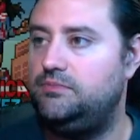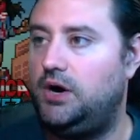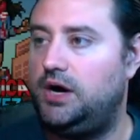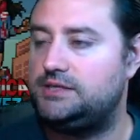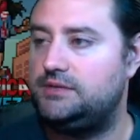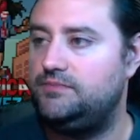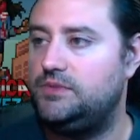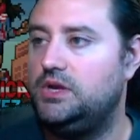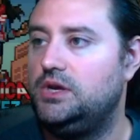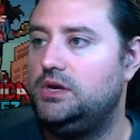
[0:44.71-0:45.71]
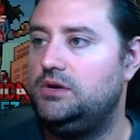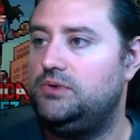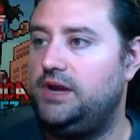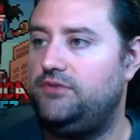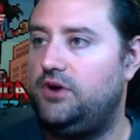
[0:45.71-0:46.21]
Awesome. We
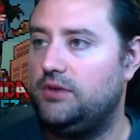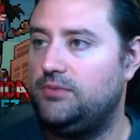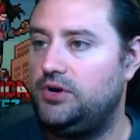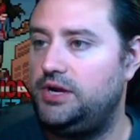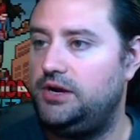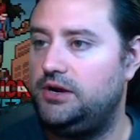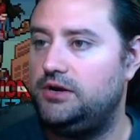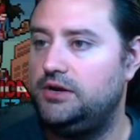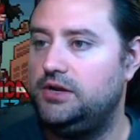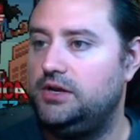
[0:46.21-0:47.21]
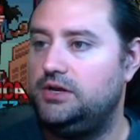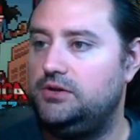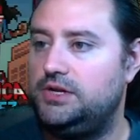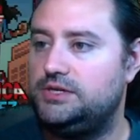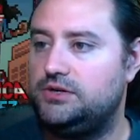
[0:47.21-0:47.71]
have Armor here,
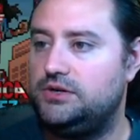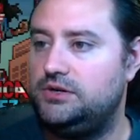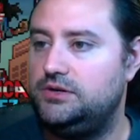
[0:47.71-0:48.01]
Lizard,